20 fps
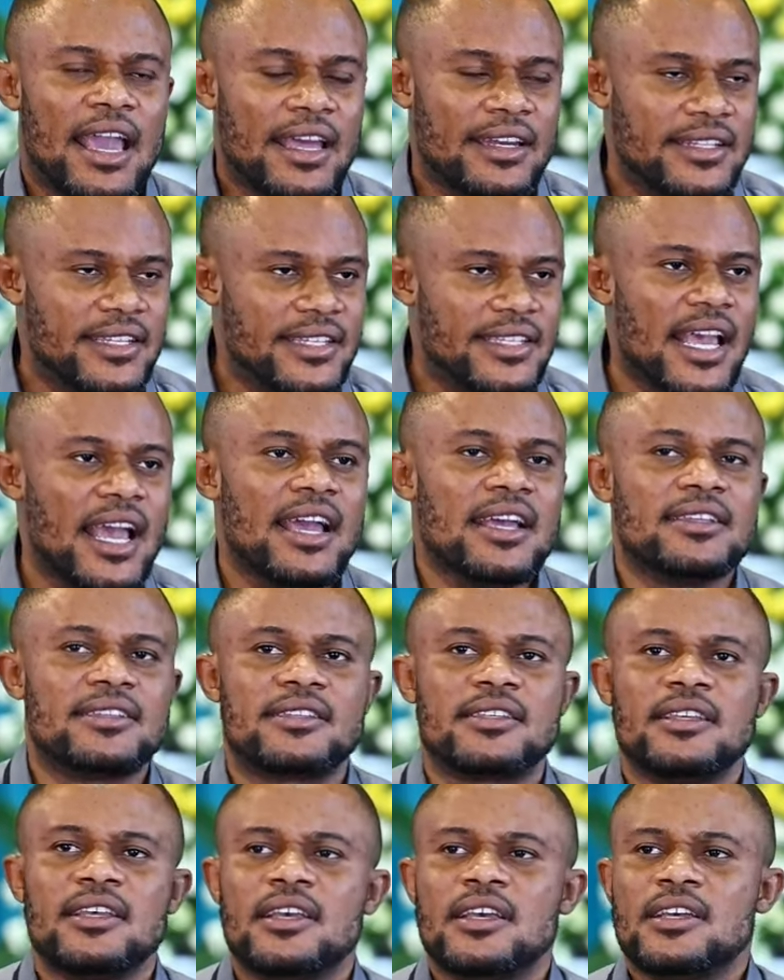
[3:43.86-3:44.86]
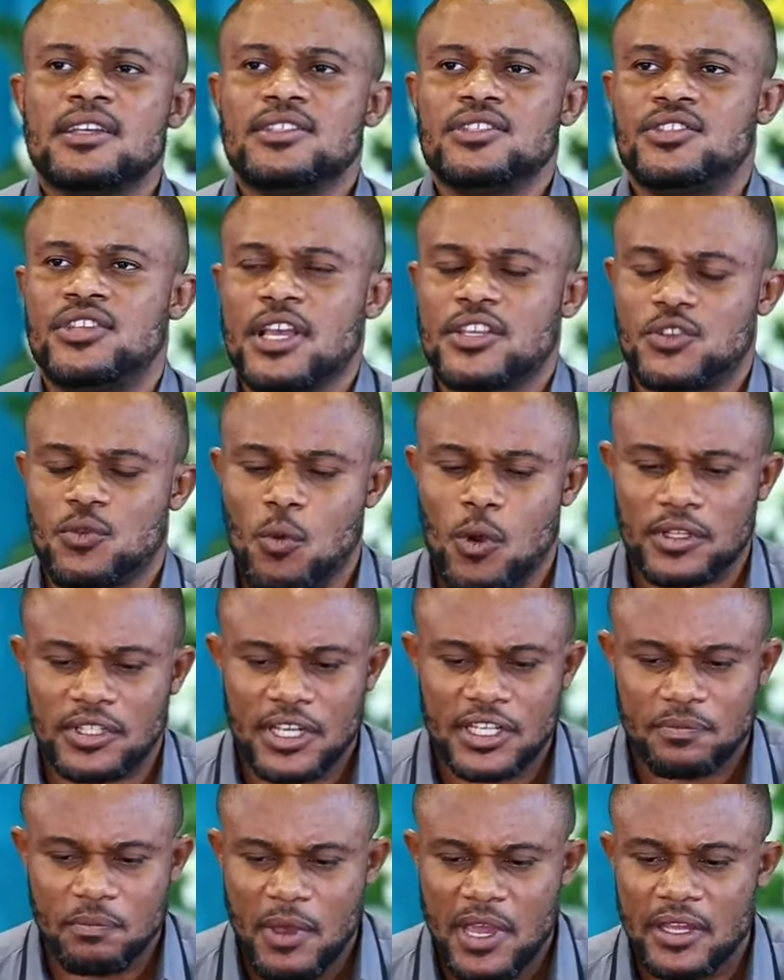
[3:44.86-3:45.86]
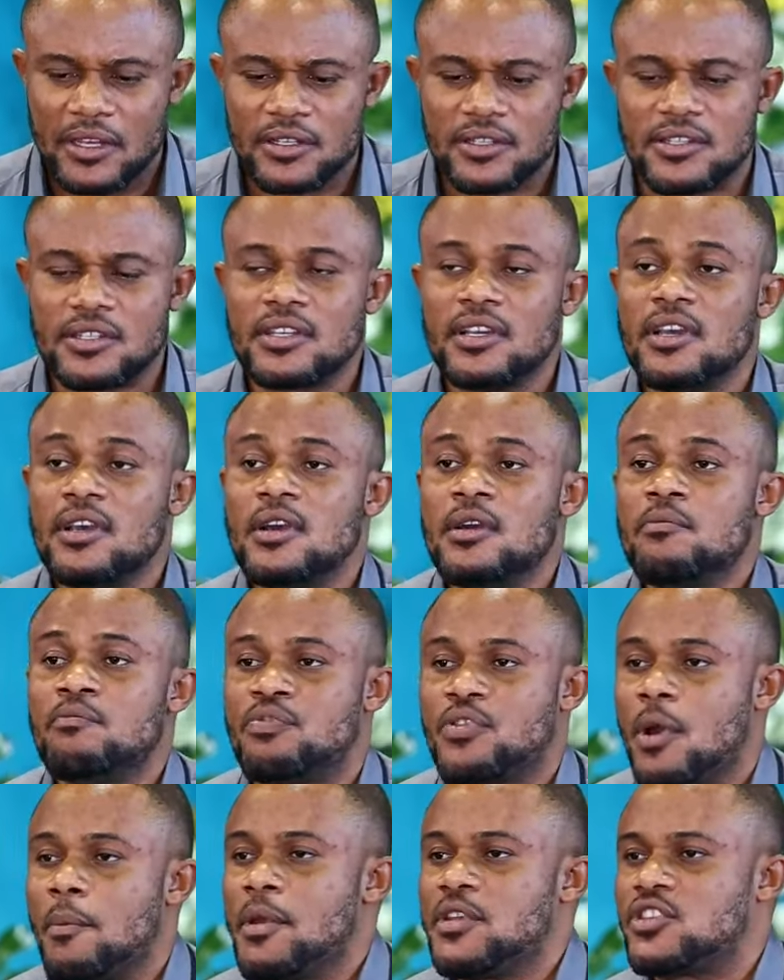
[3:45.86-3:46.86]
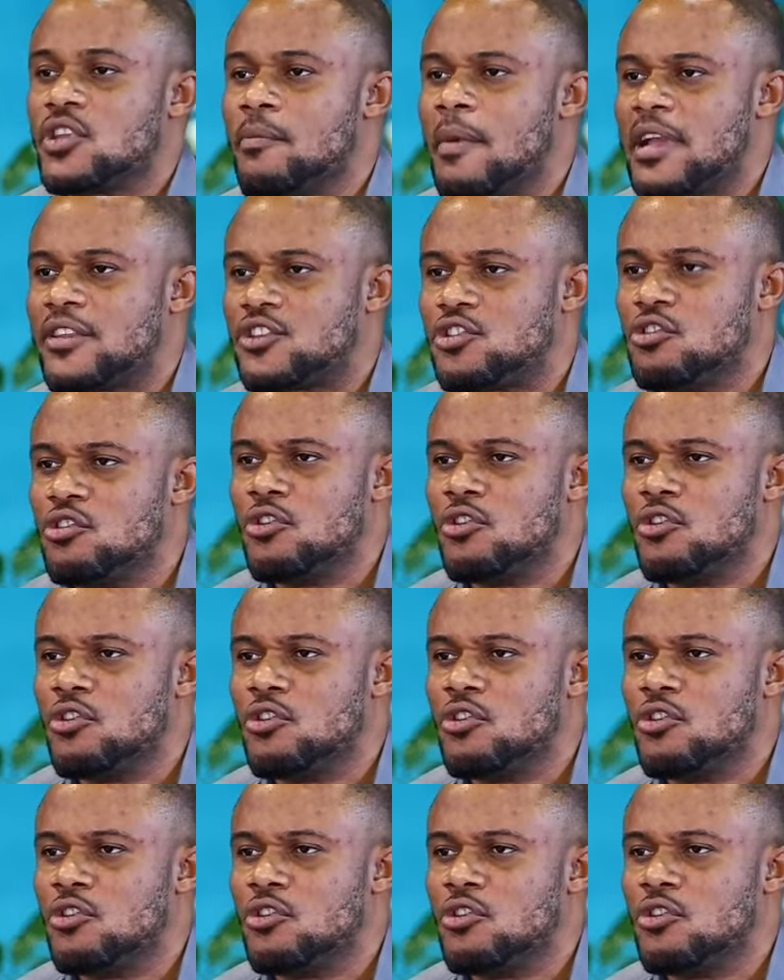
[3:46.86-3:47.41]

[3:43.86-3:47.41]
and says just what it means. Promise number